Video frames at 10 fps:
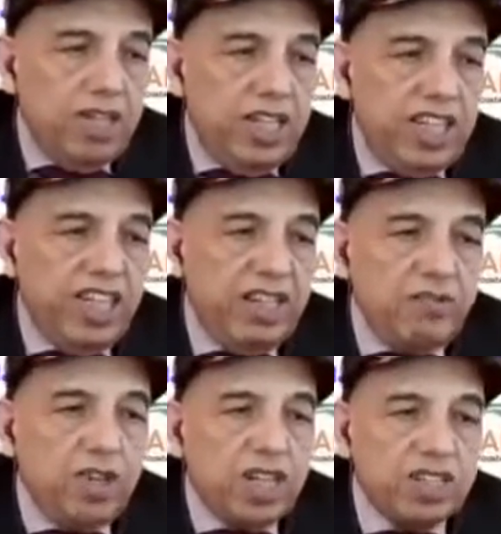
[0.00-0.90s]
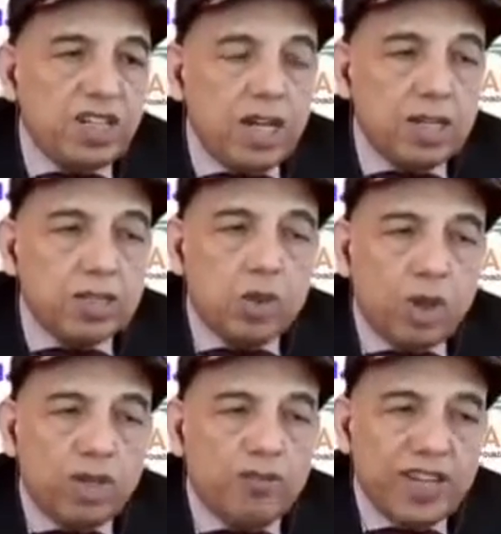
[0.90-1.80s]
He was also
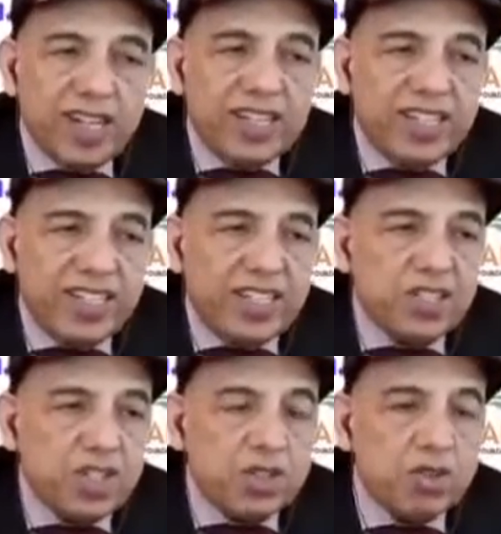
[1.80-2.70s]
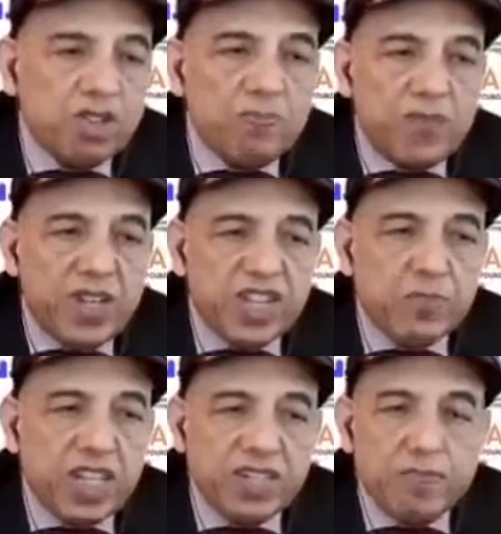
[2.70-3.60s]
on faculty Institute of
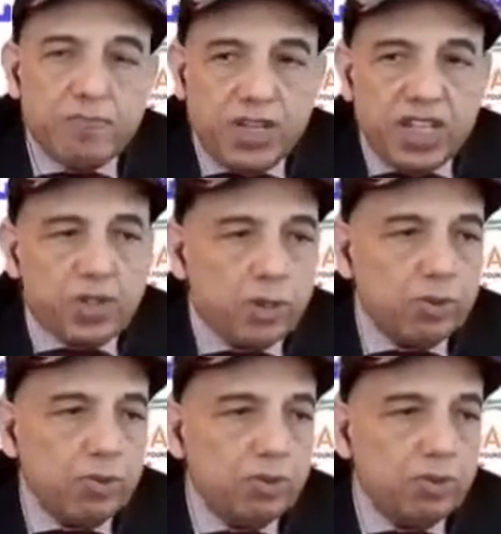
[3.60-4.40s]
Management BHU.